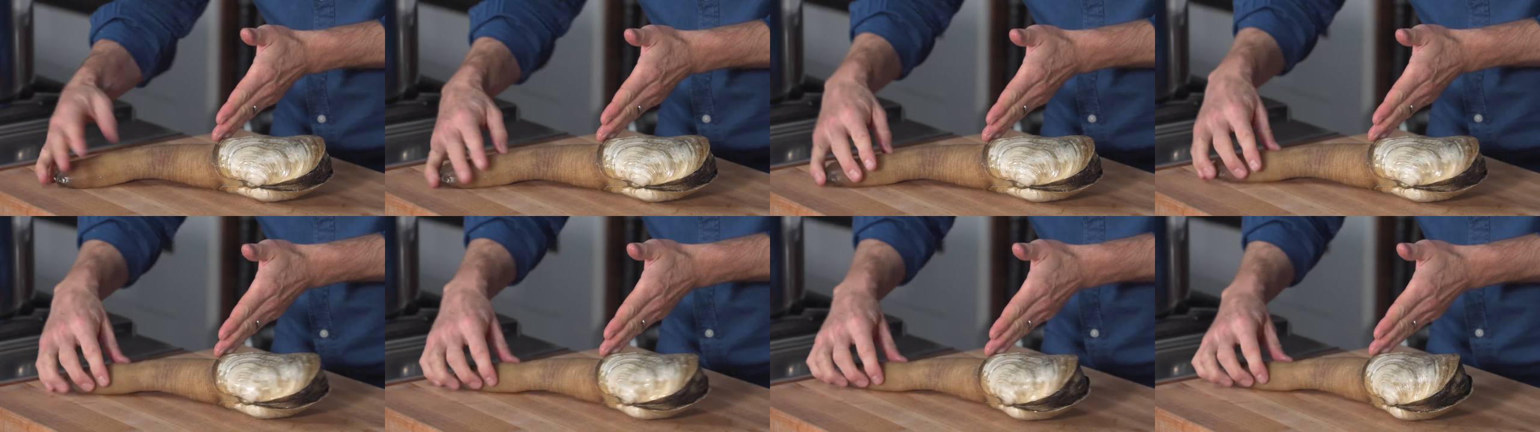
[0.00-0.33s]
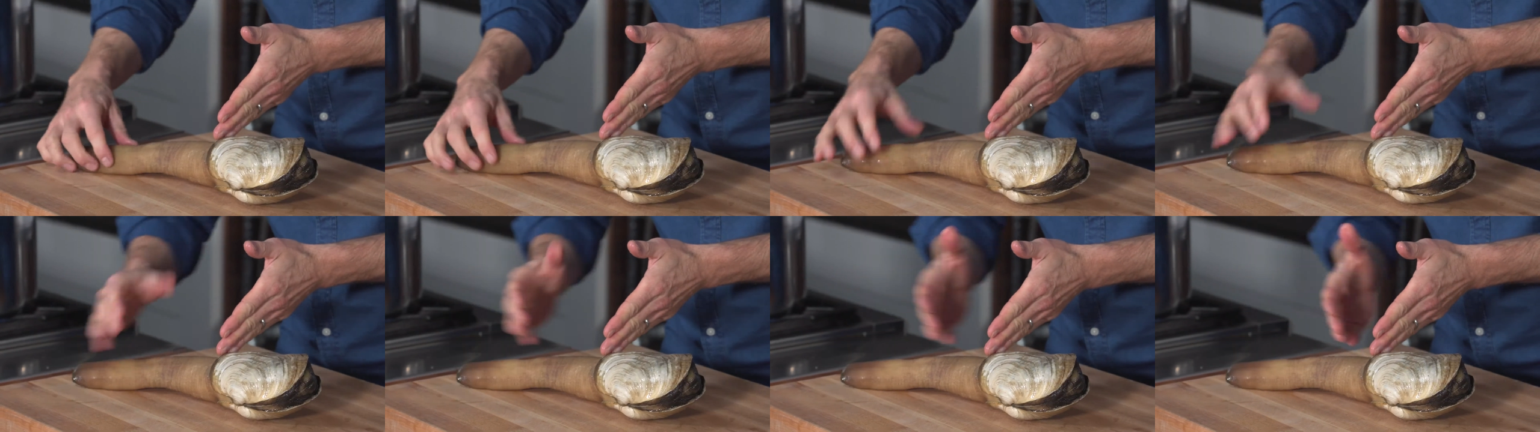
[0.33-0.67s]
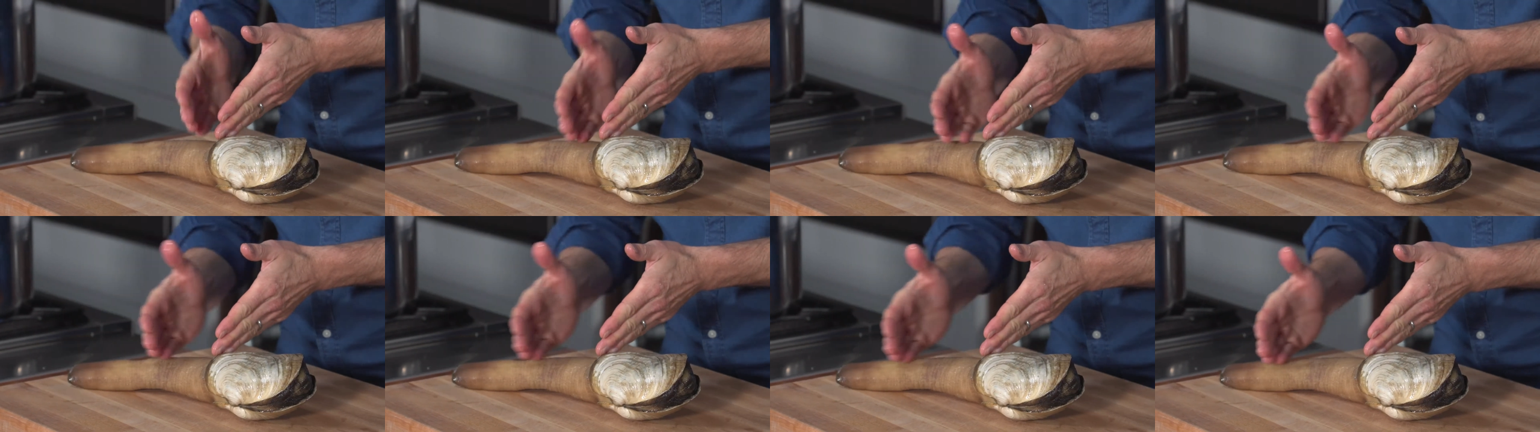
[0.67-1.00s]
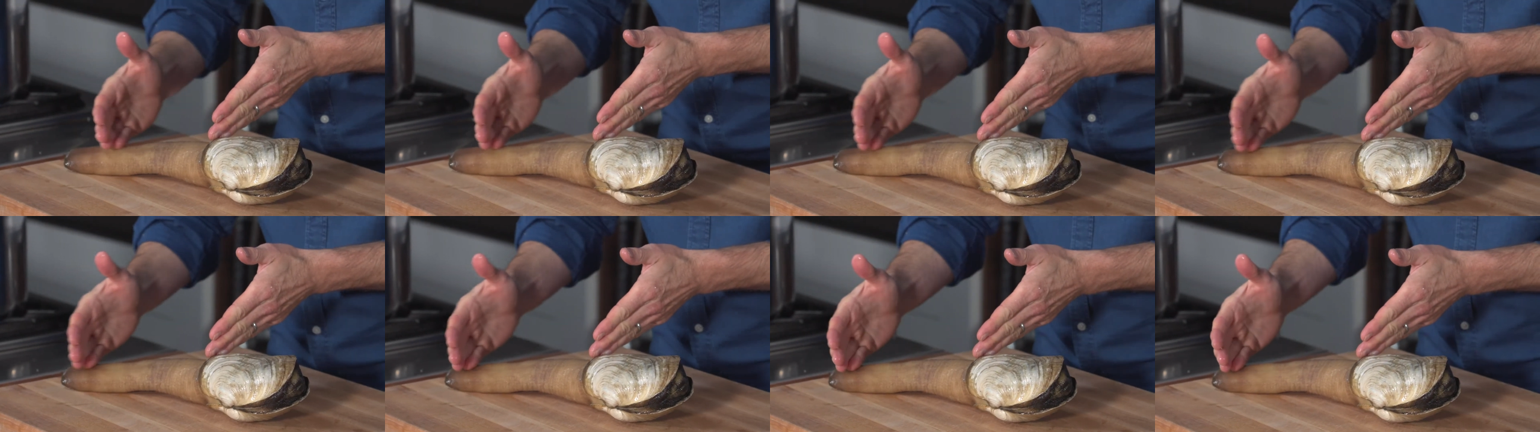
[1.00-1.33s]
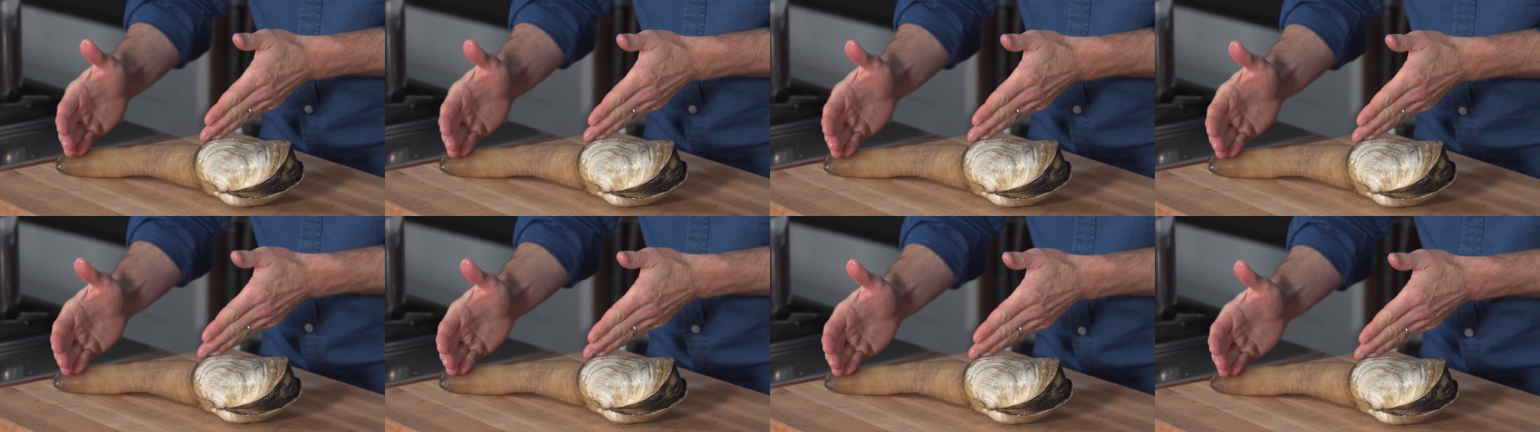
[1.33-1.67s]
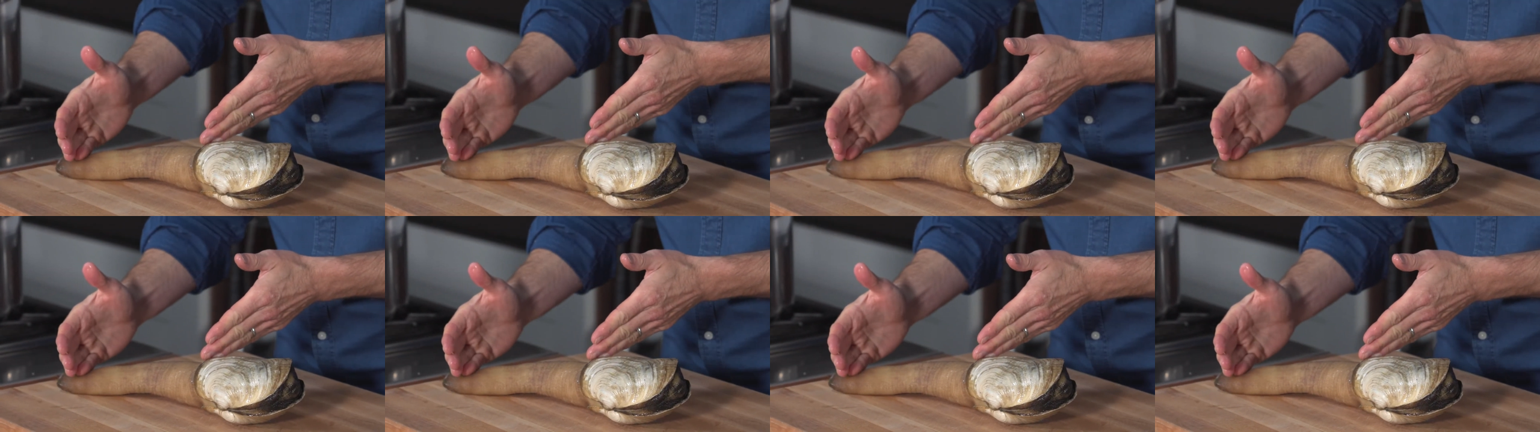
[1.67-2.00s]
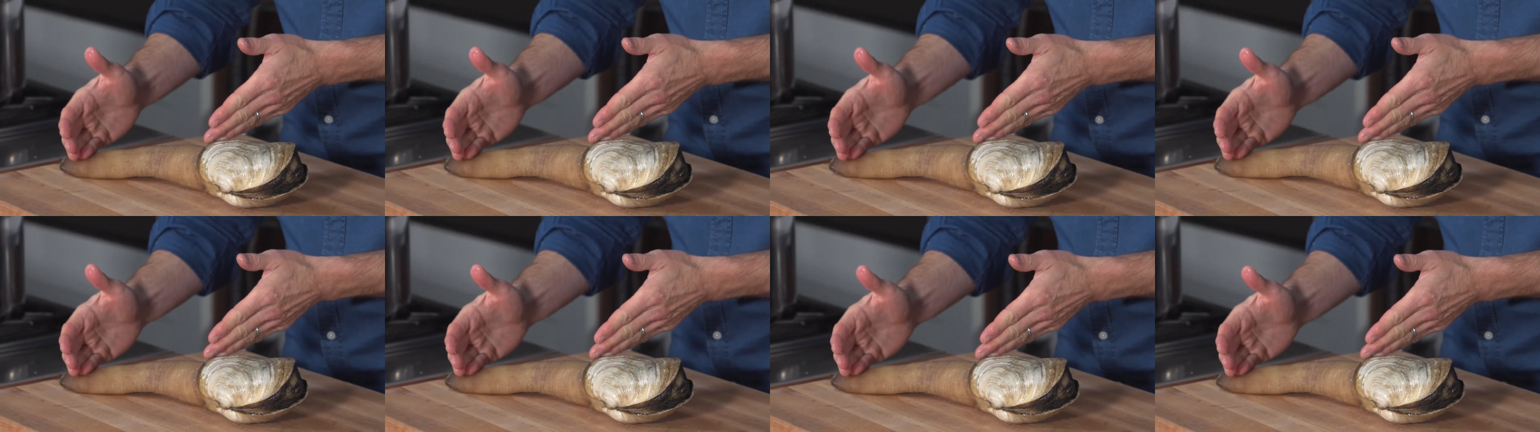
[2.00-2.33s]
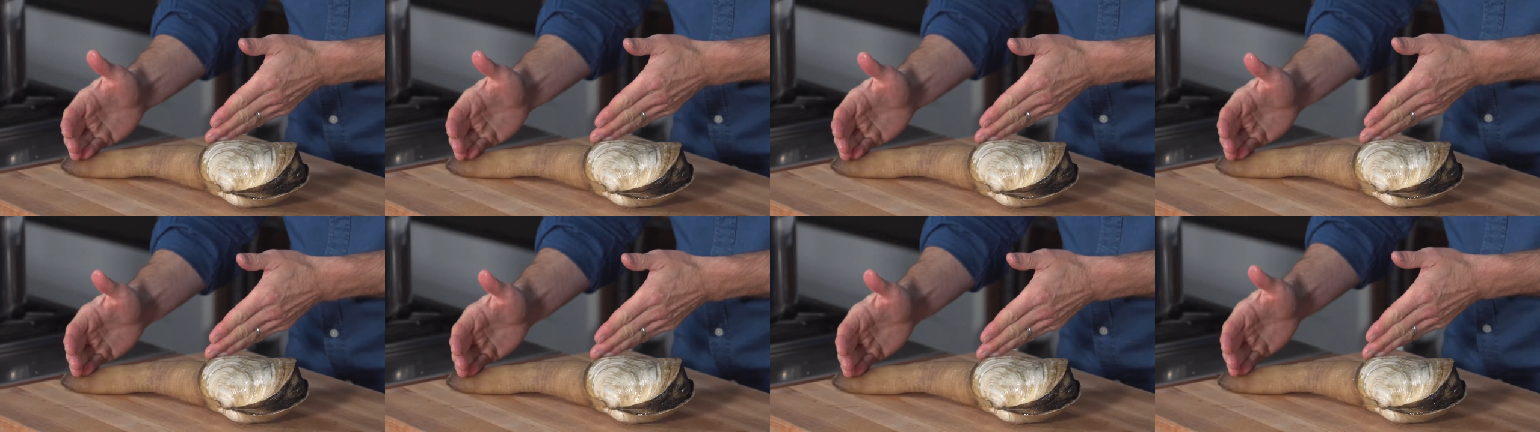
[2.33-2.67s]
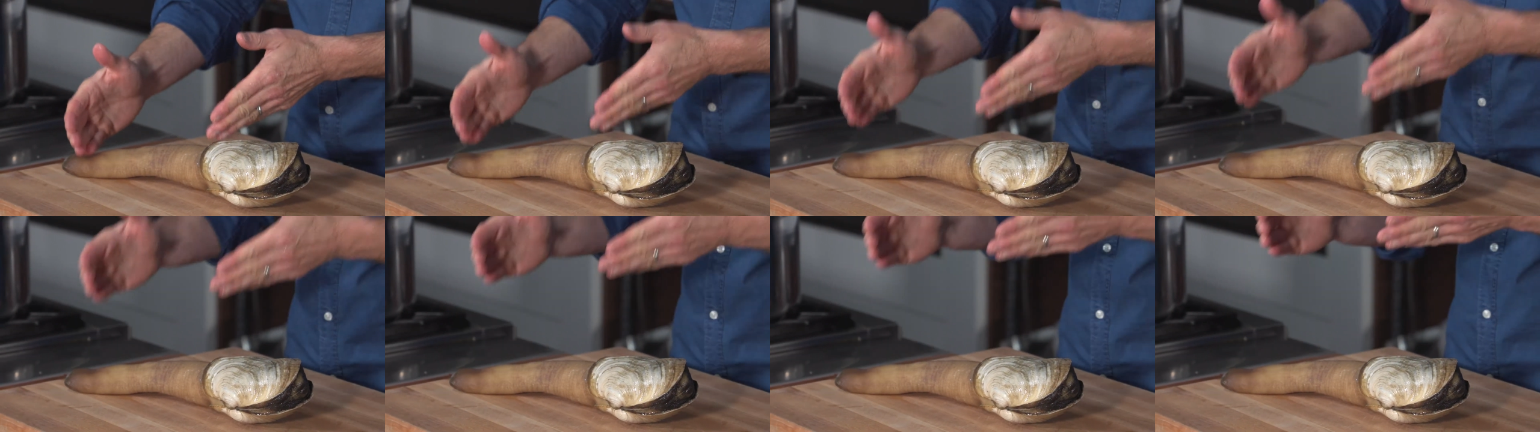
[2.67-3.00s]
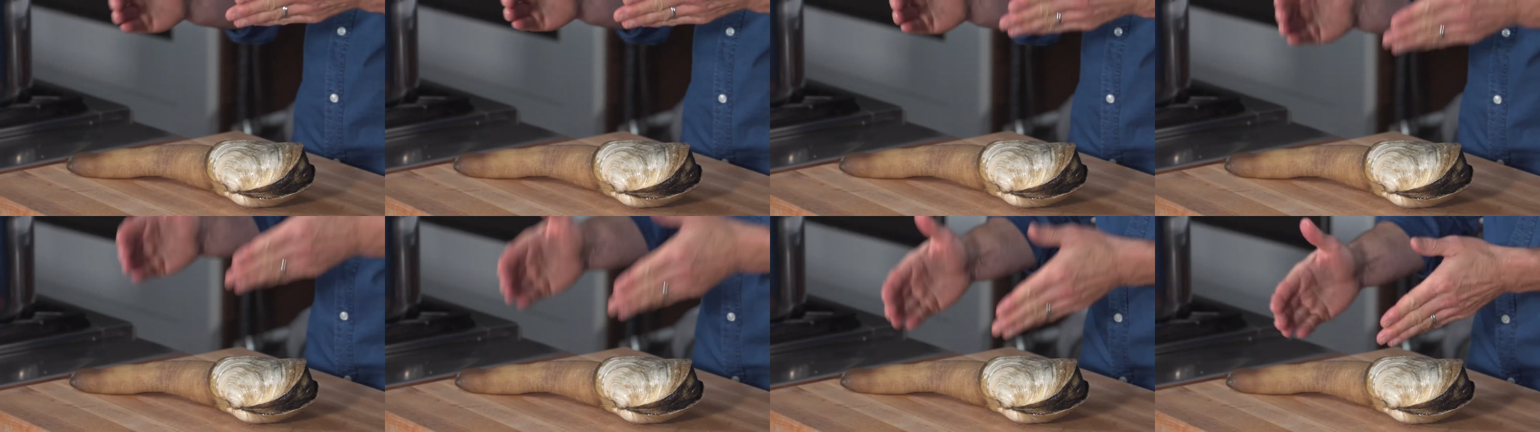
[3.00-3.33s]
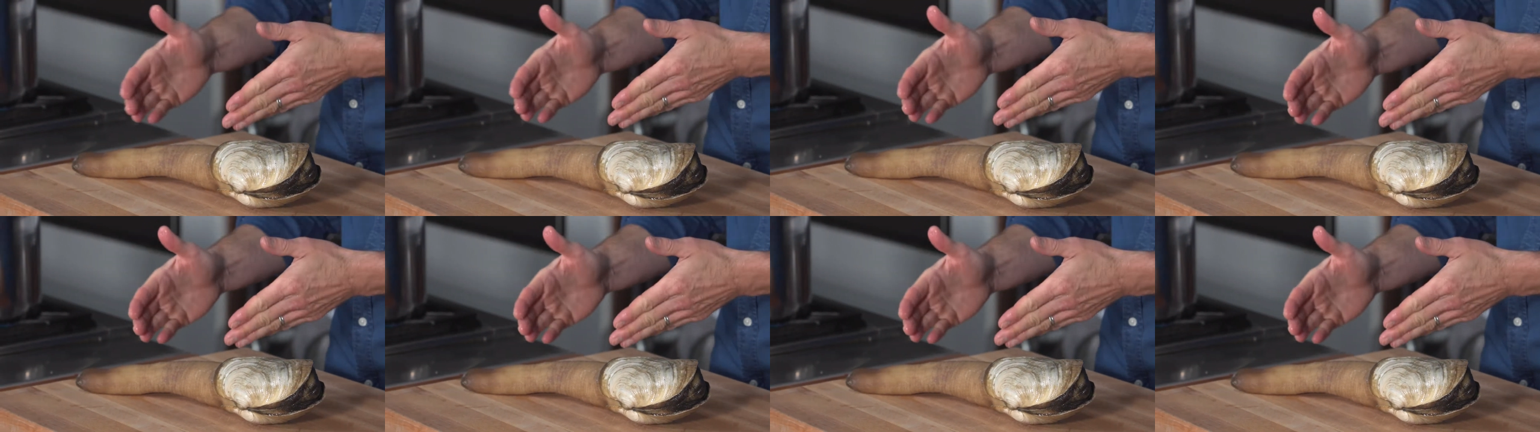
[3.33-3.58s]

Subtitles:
Nobody's mouth can be seen.